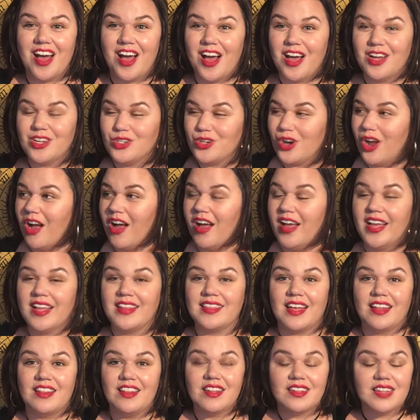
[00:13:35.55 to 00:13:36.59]
a
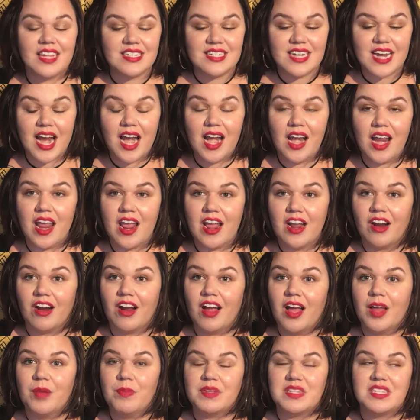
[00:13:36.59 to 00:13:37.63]
drawing that looked like Diana
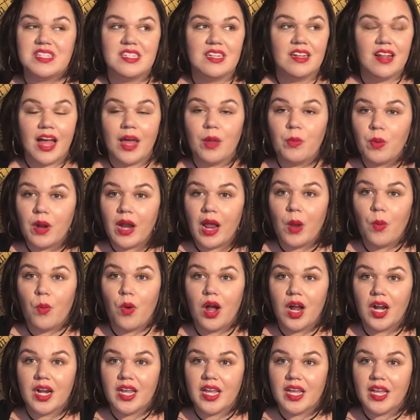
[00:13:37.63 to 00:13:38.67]
Agron but still had what I
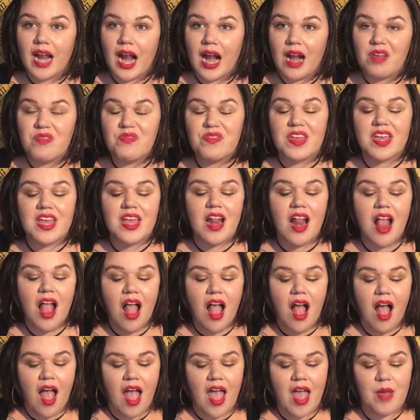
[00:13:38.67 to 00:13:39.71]
wanted out of it
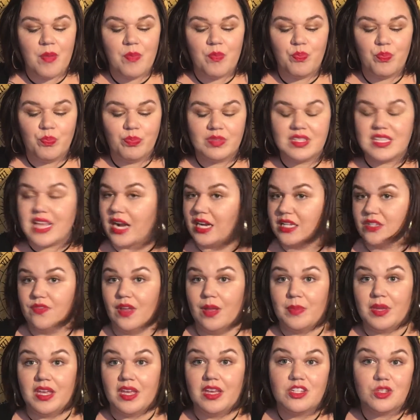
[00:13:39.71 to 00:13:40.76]
and
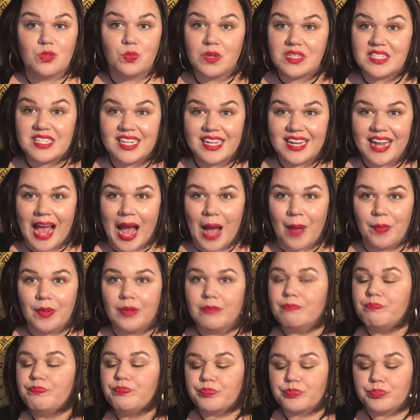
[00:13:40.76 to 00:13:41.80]
satisfy me. It just wasn't gonna
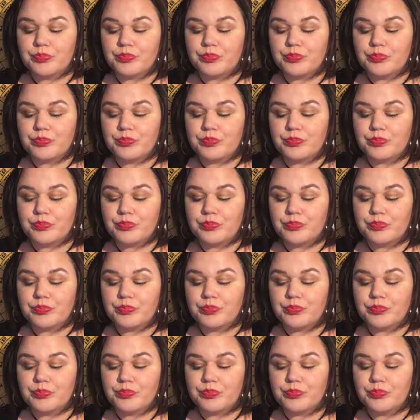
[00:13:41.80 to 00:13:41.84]
happen.